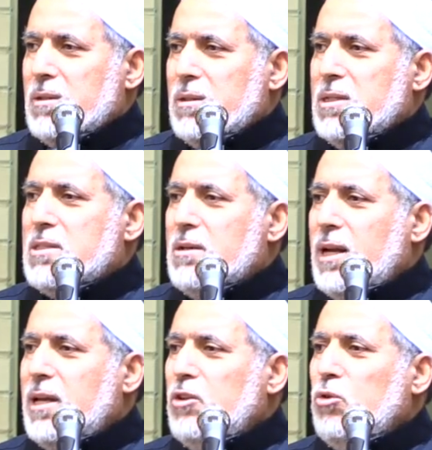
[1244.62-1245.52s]
It's
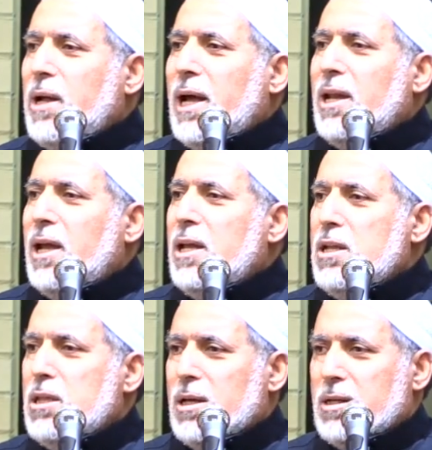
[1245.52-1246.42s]
ready to carry
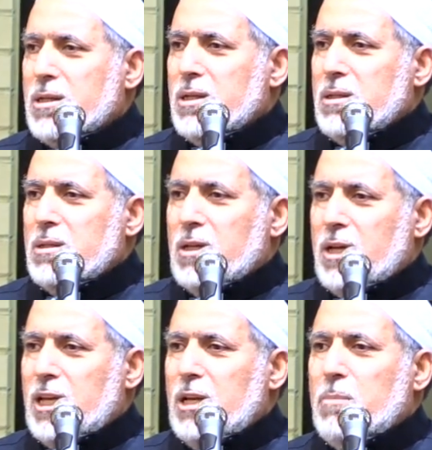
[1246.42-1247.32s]
anything.
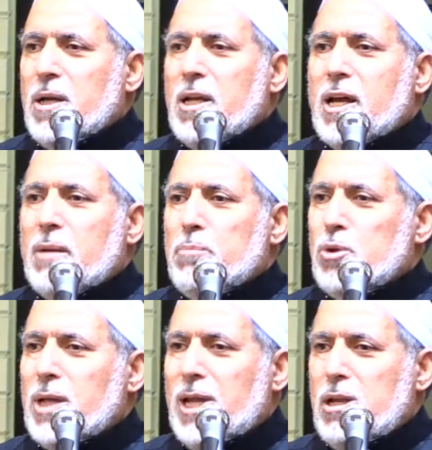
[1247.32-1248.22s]
Anybody can
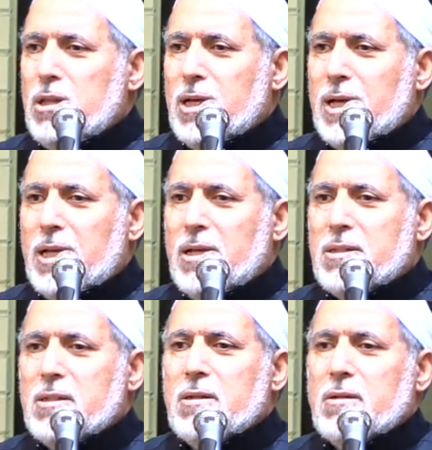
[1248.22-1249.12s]
put anything in
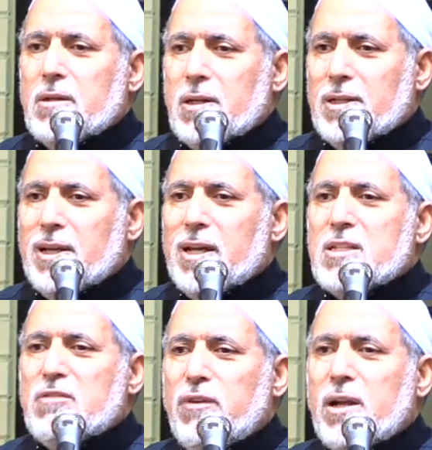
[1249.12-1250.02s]
it, it
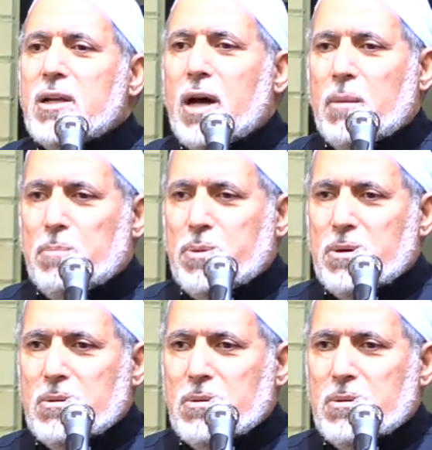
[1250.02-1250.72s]
gets filled up.